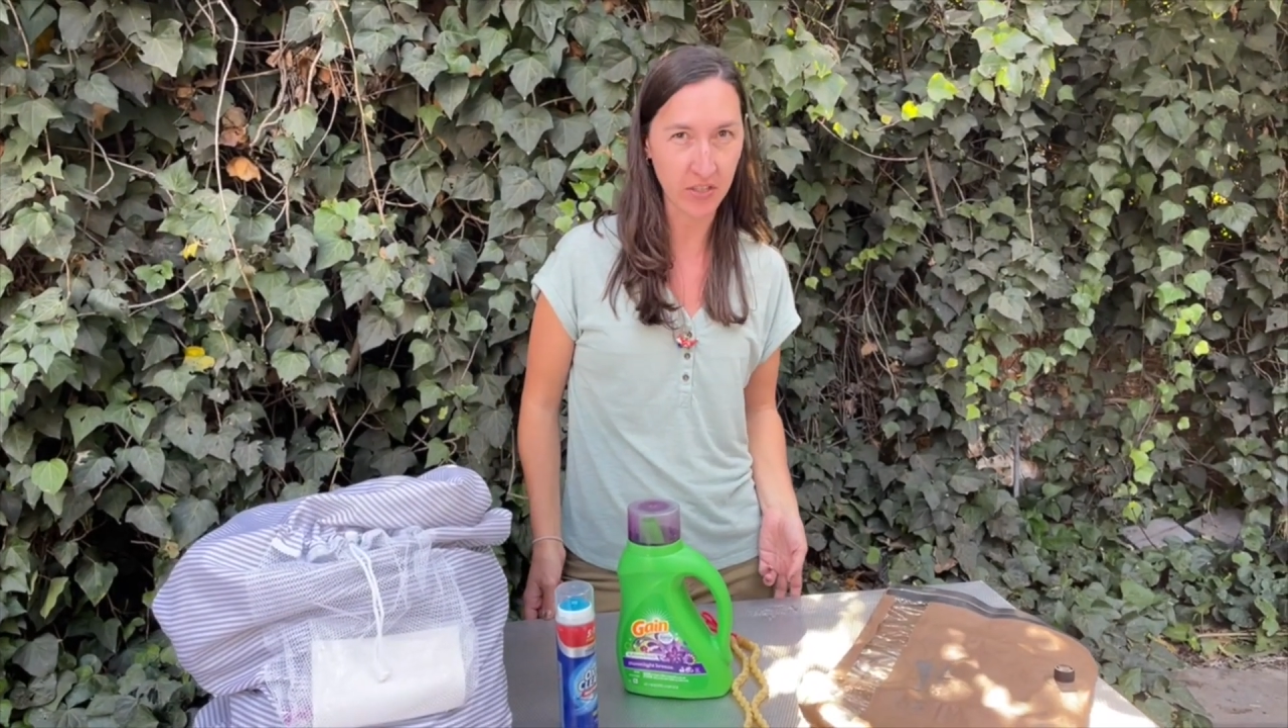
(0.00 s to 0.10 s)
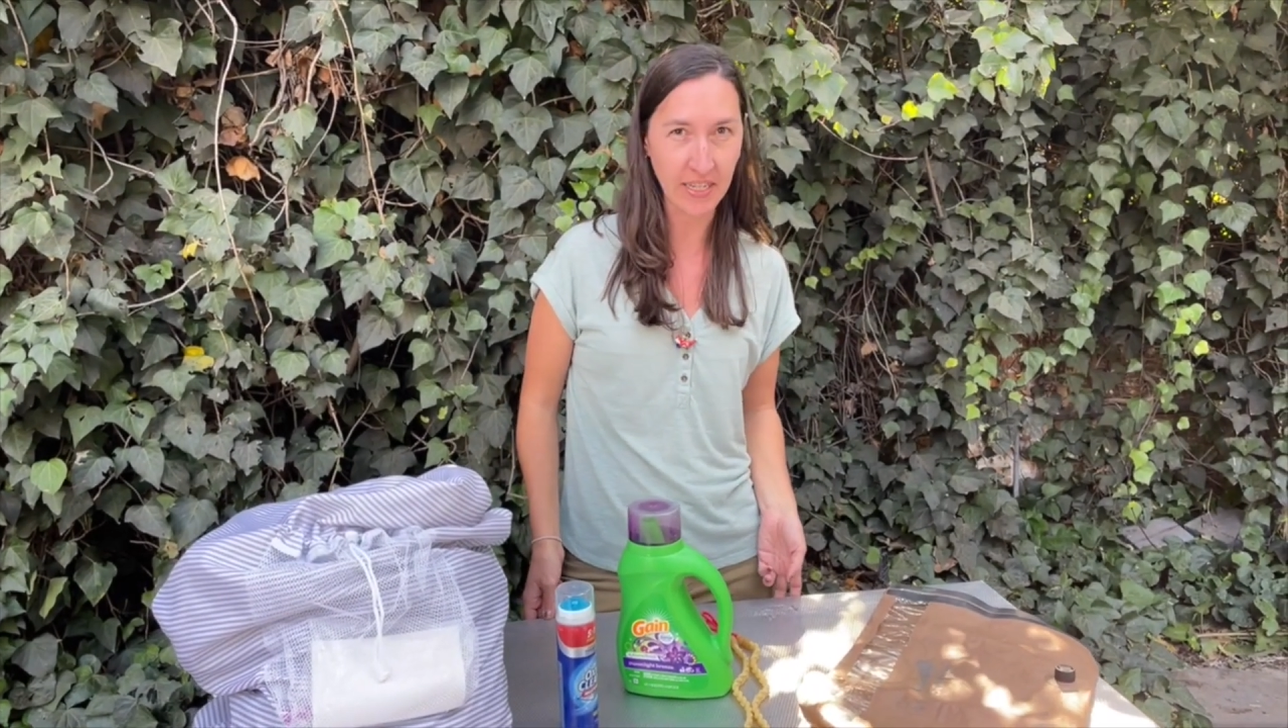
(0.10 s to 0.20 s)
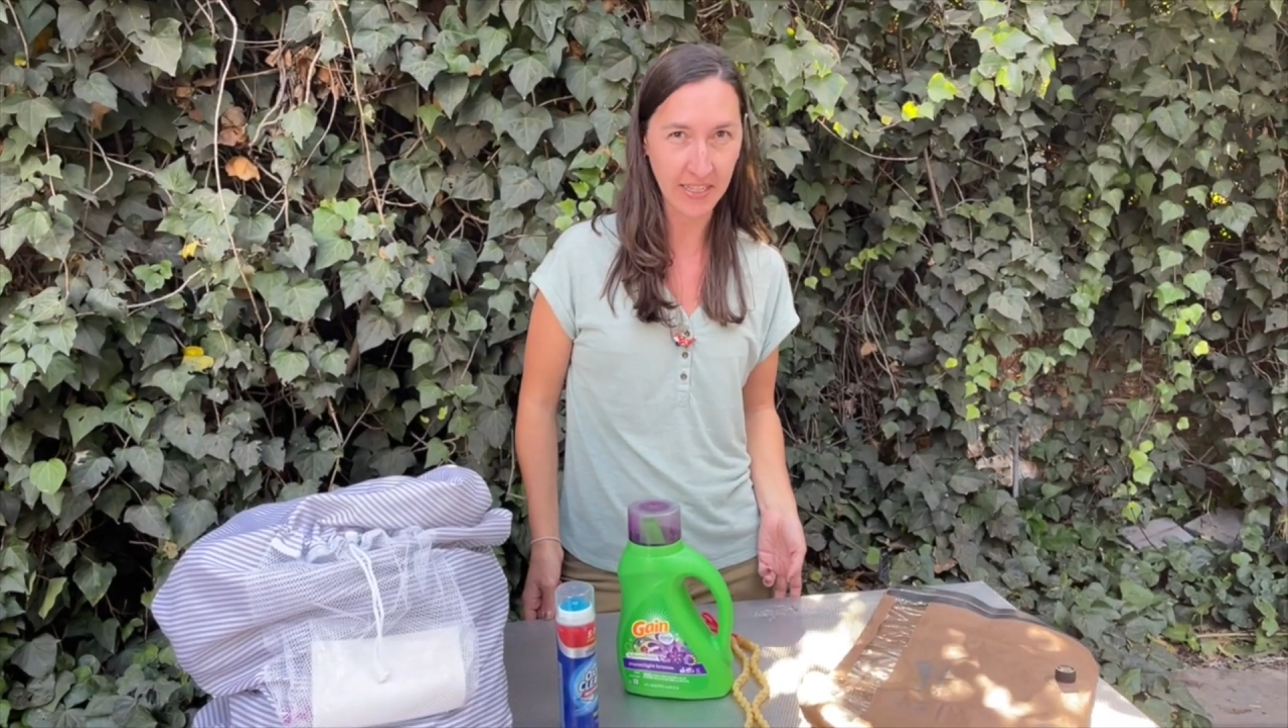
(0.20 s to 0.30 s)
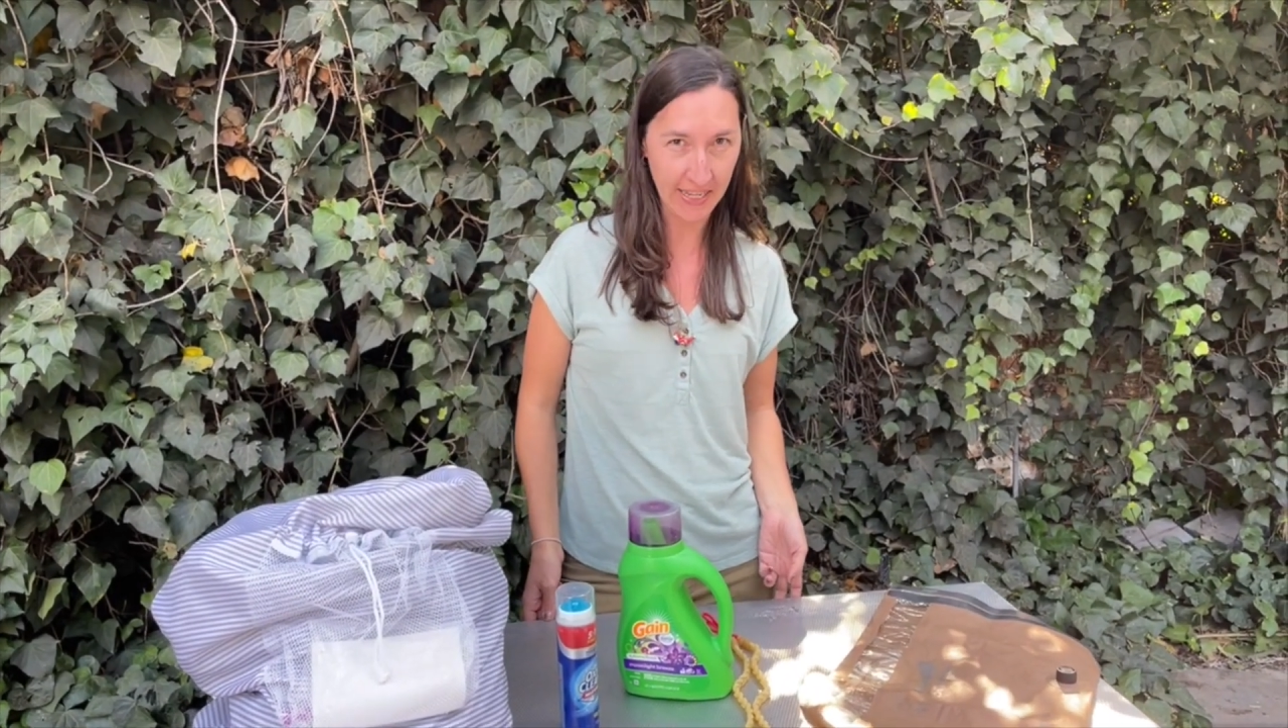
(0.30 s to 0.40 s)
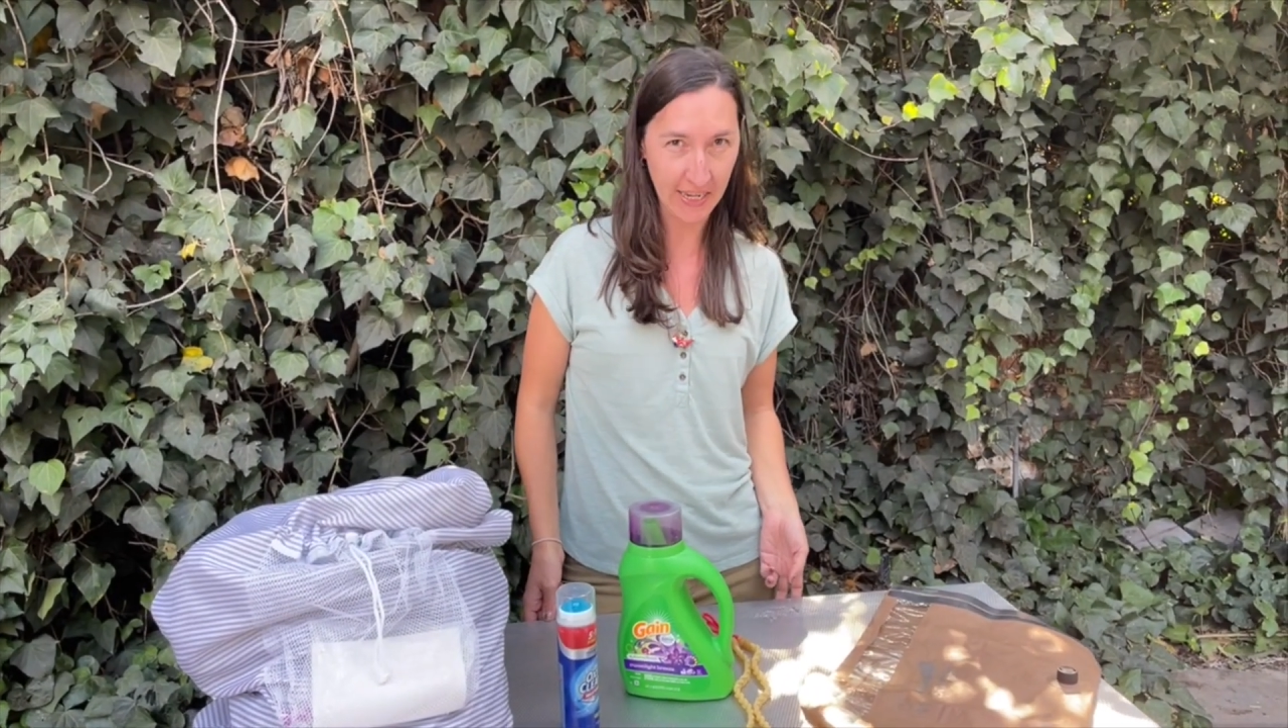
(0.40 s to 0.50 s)
at
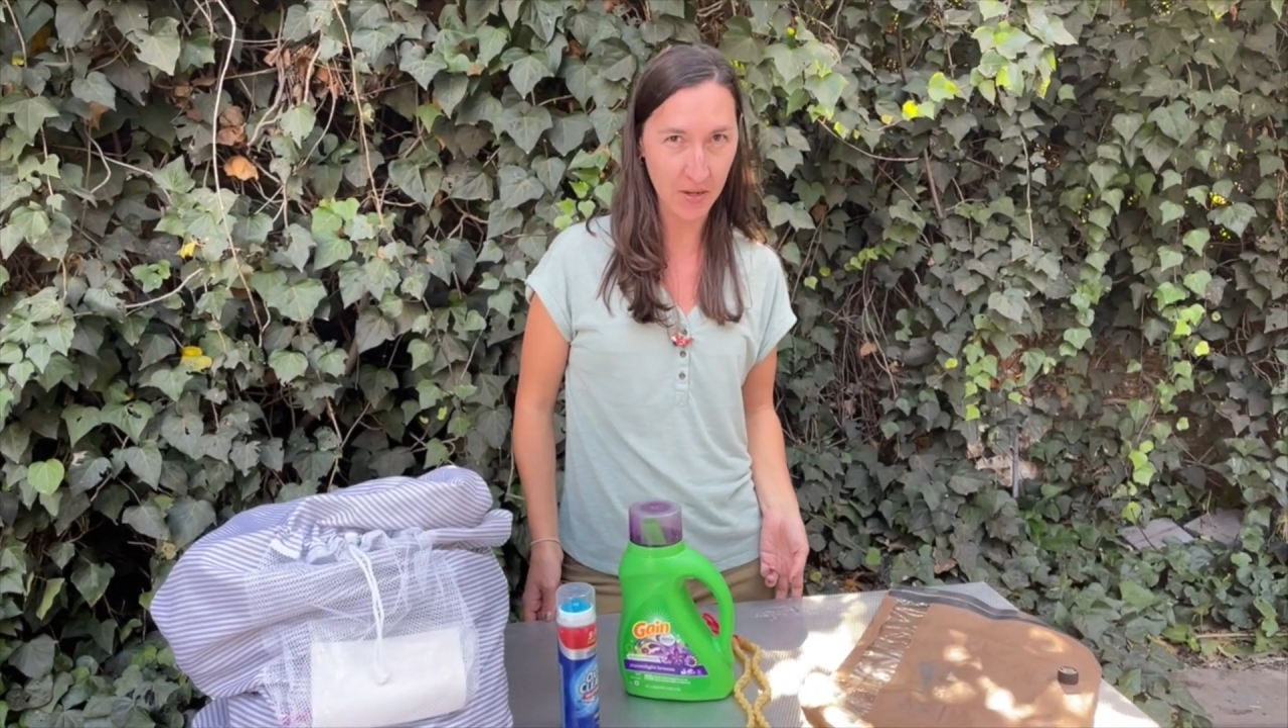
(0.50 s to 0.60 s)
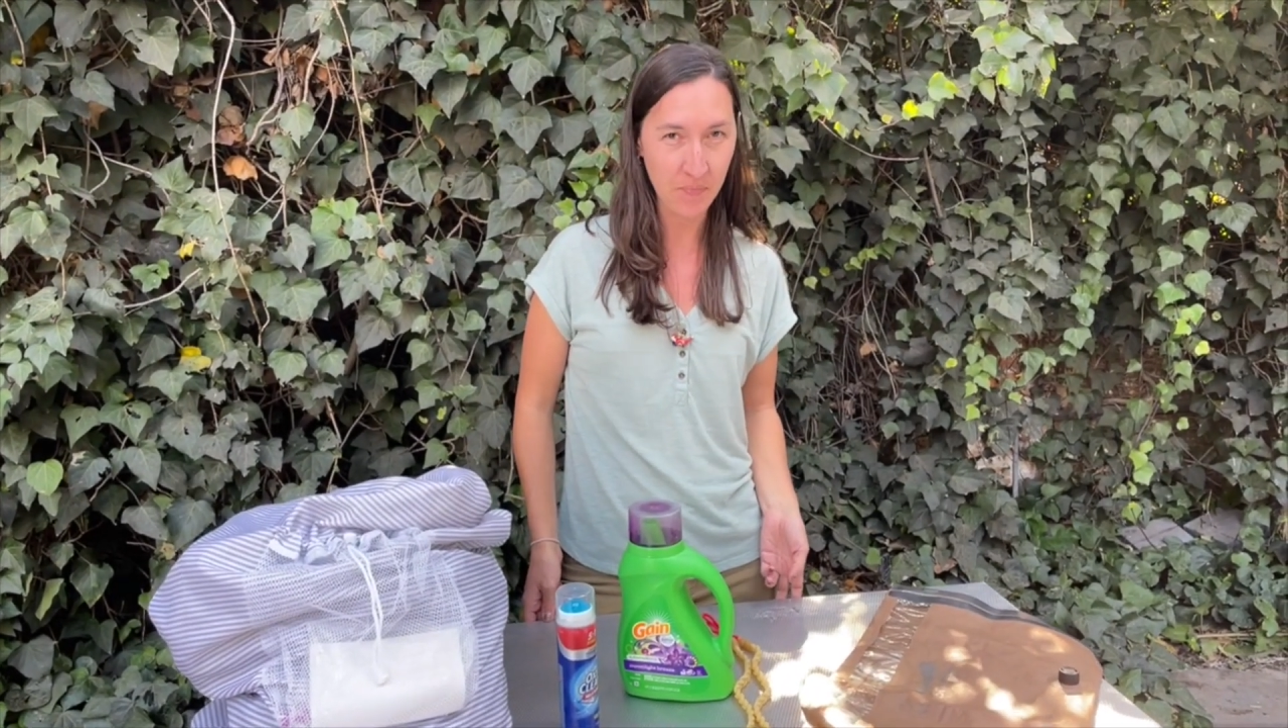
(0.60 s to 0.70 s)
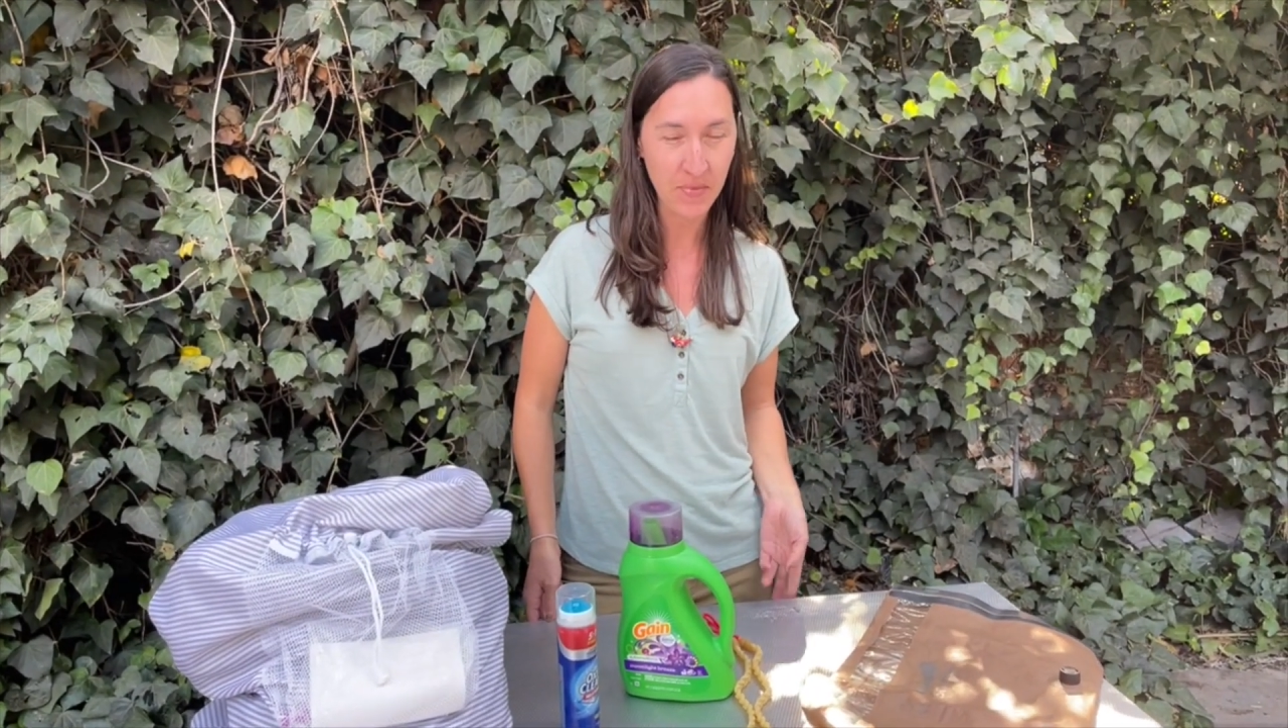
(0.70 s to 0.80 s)
camp.